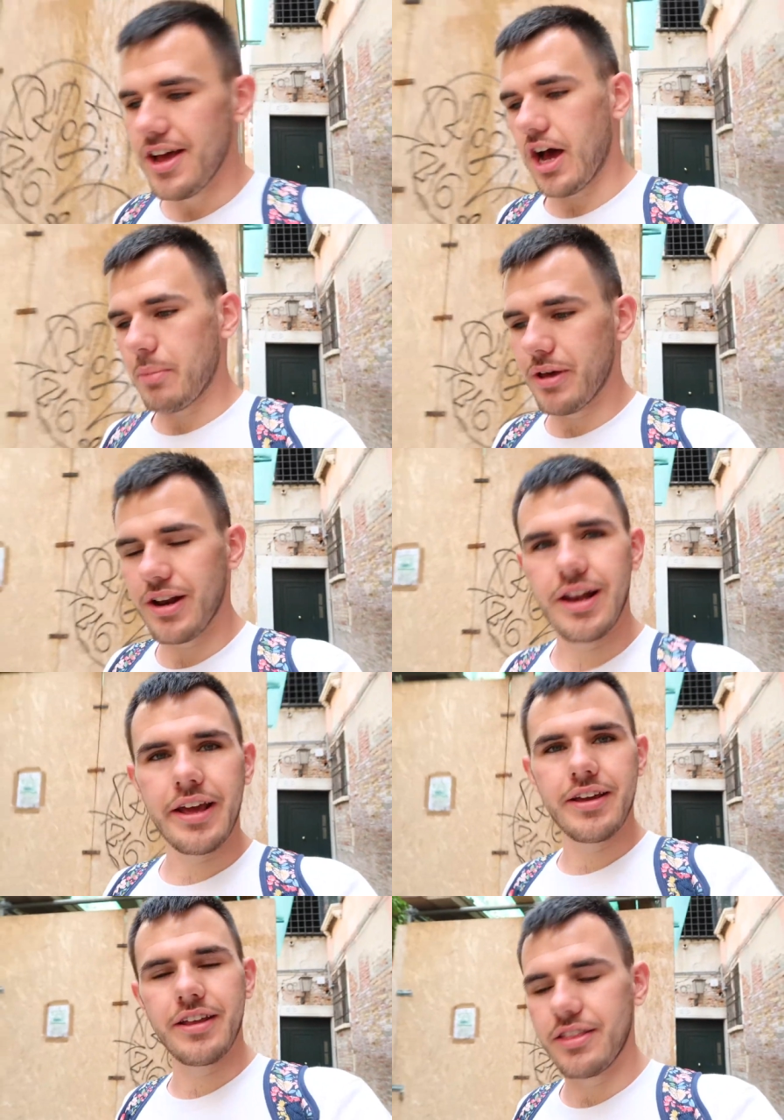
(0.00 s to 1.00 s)
I'll put a
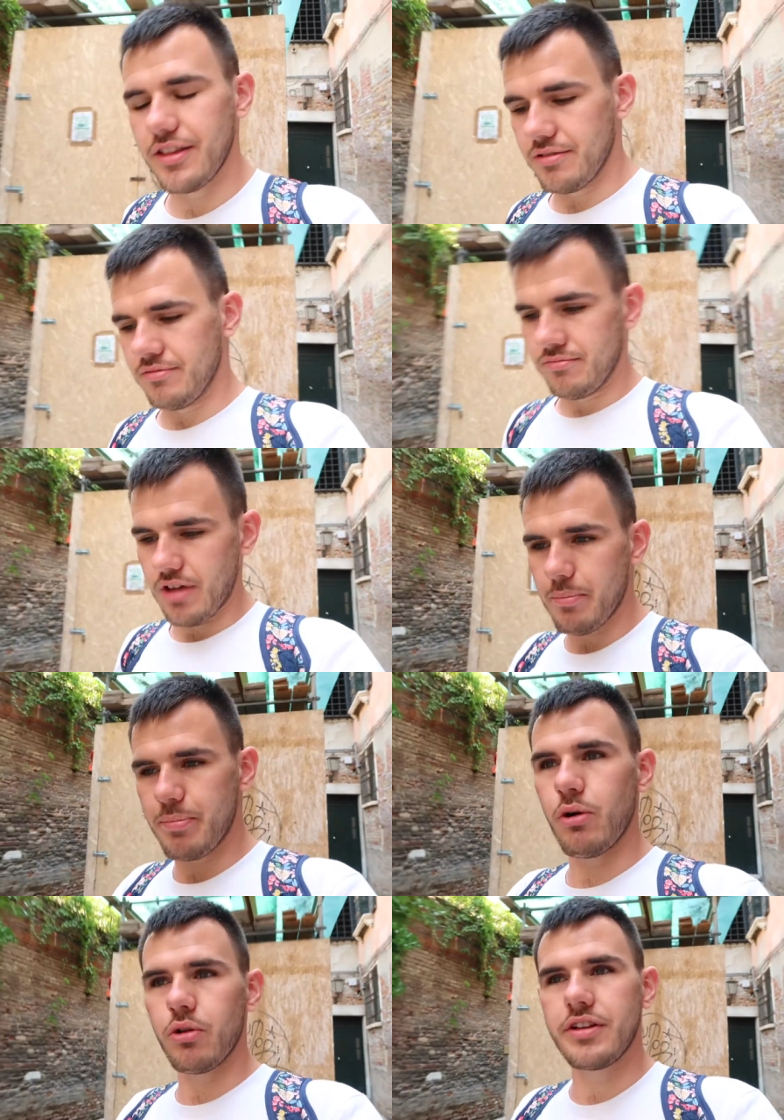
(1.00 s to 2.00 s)
link in, I'll
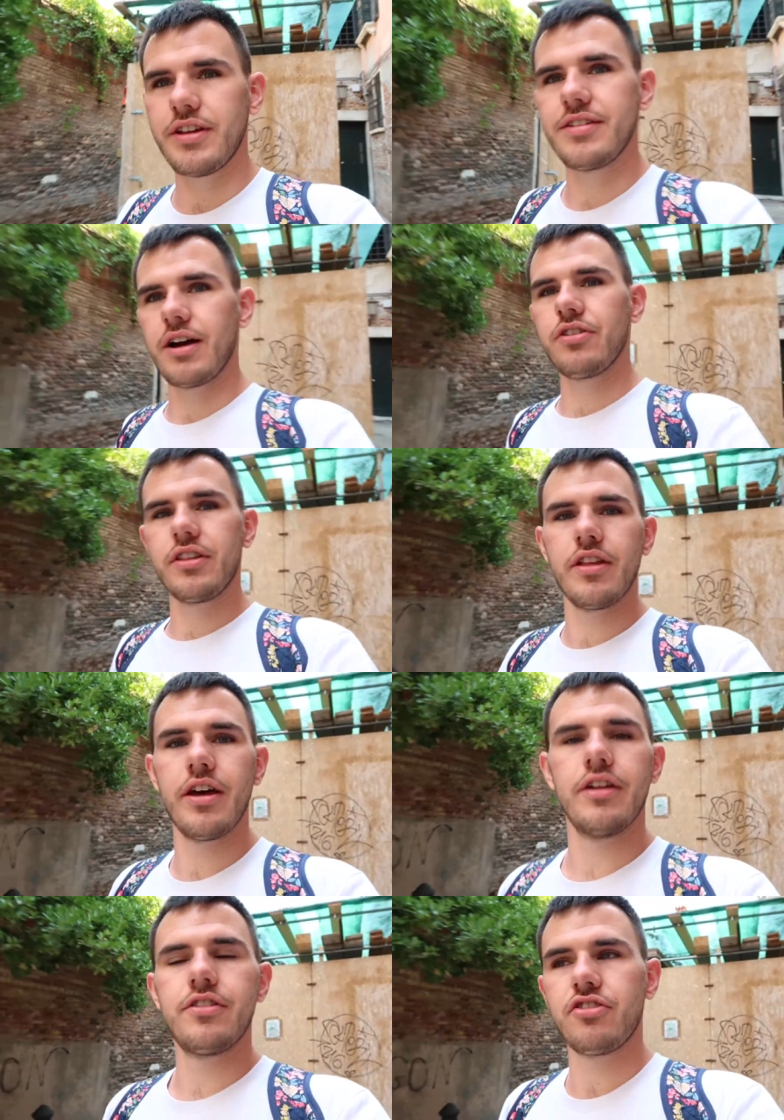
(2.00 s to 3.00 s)
put all the details in
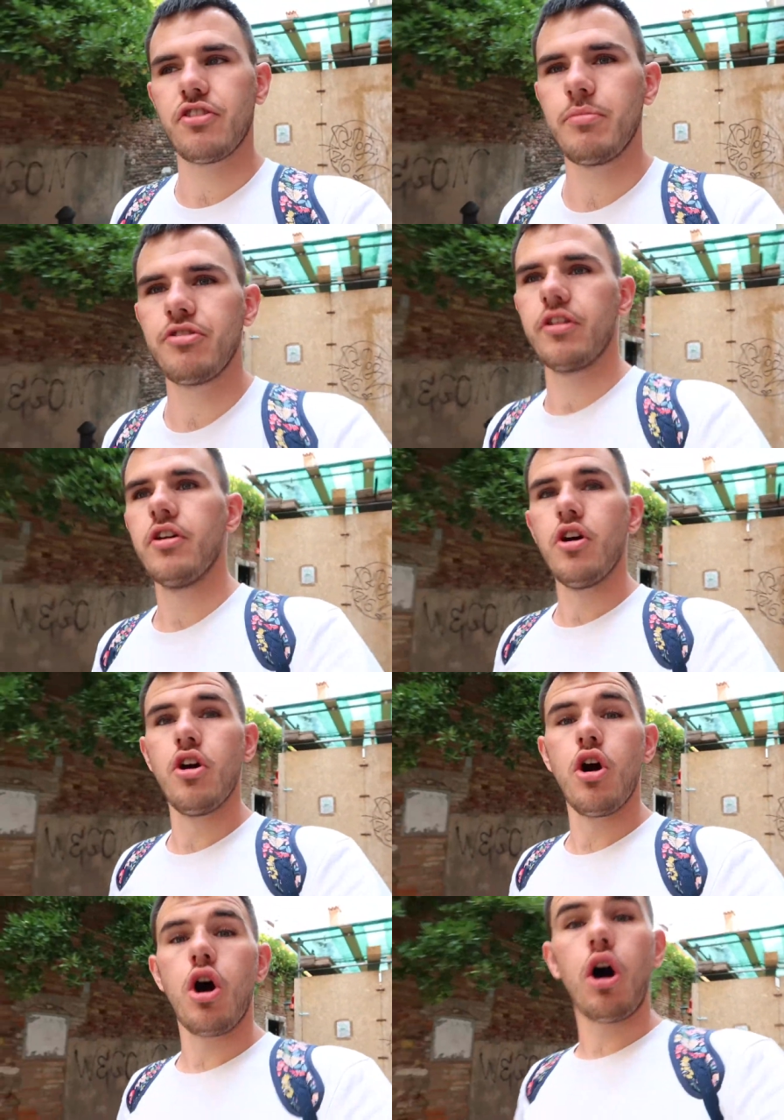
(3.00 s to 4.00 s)
the description
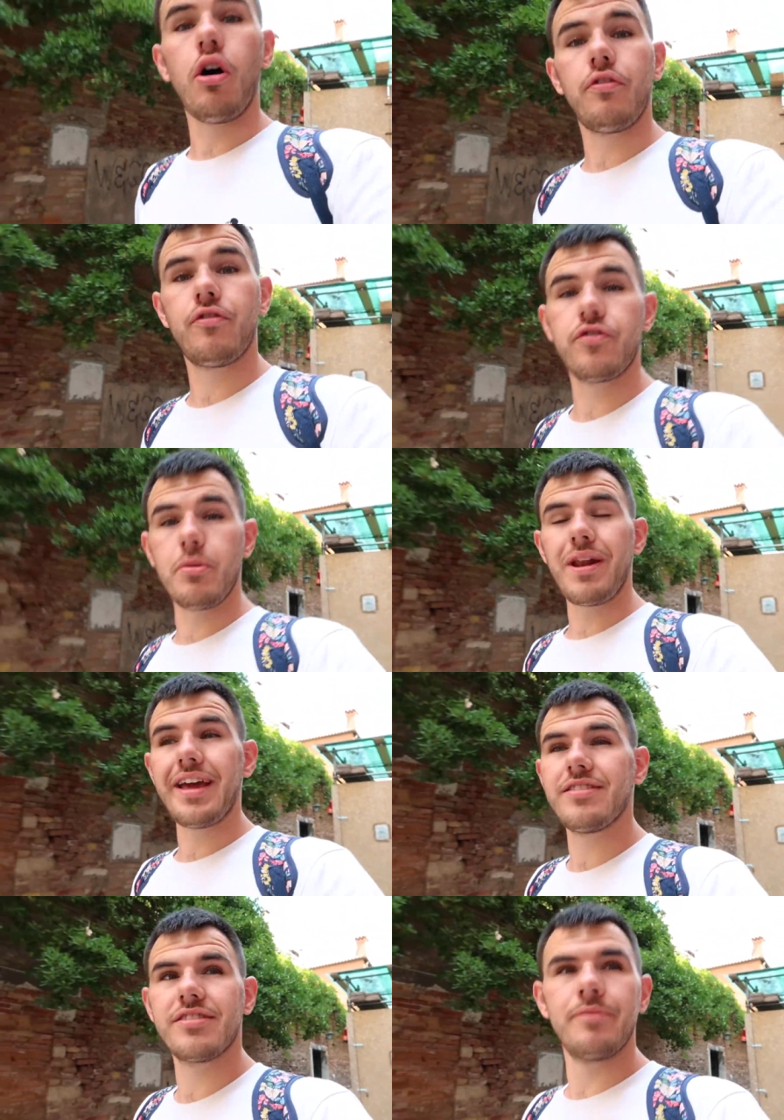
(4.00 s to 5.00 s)
of the
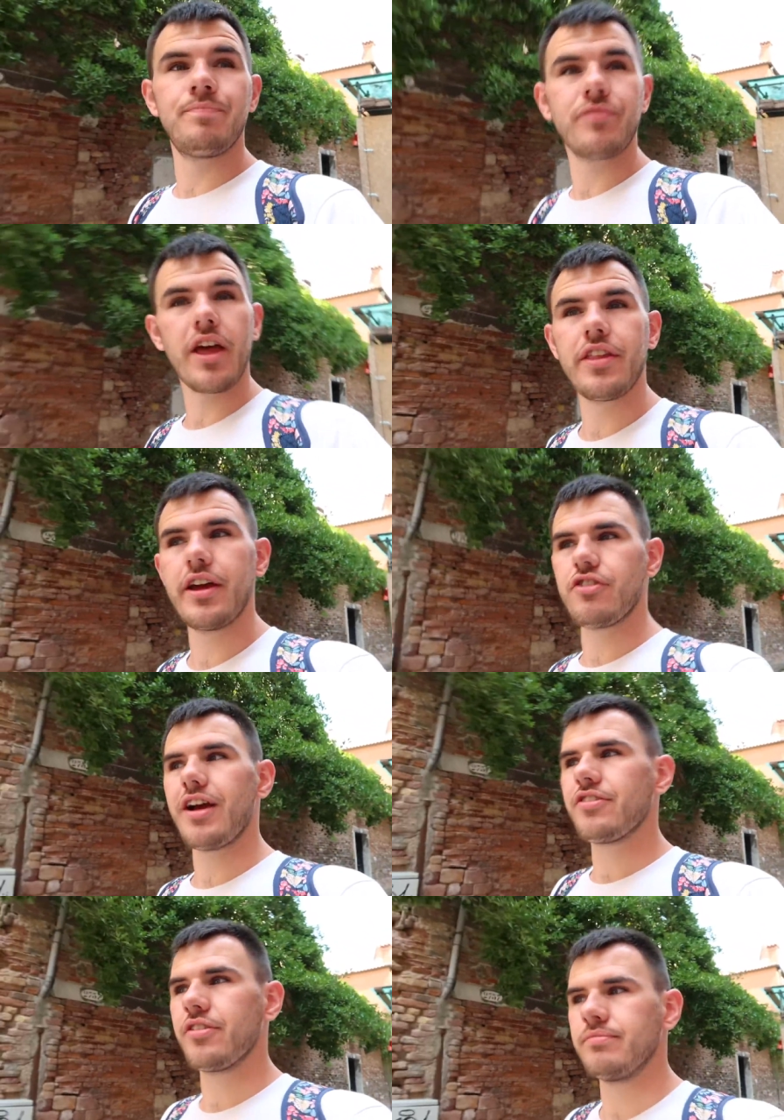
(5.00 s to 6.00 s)
place and the
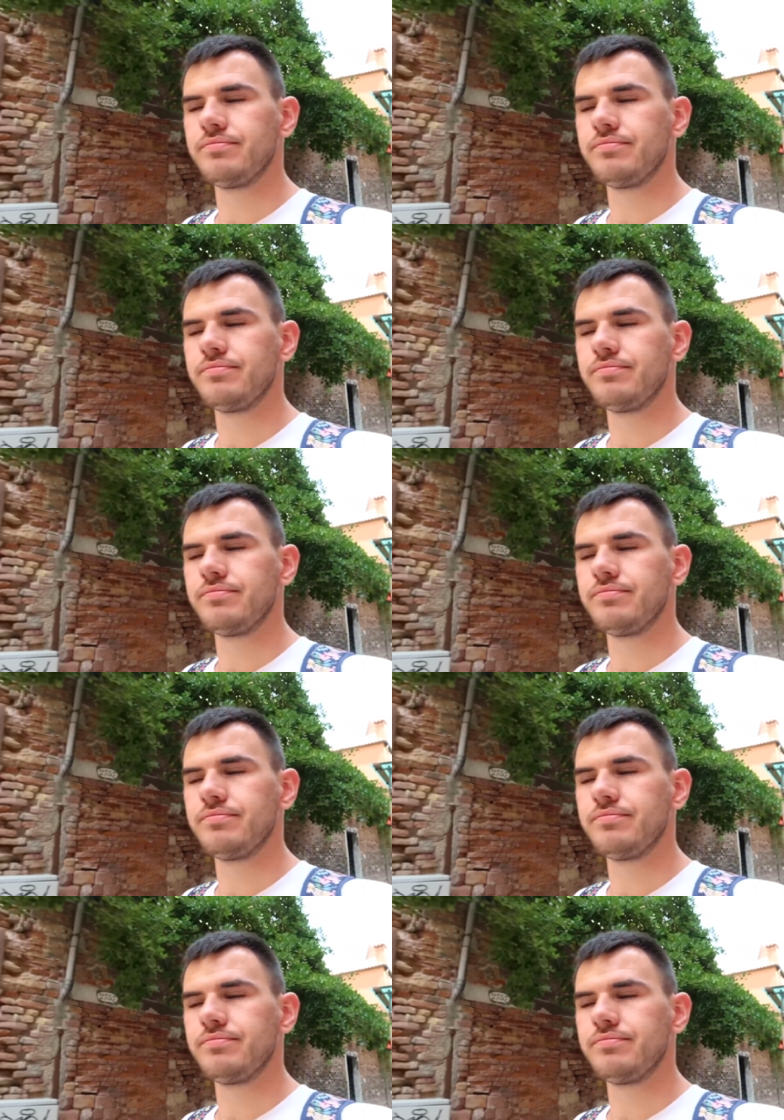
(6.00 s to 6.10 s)
address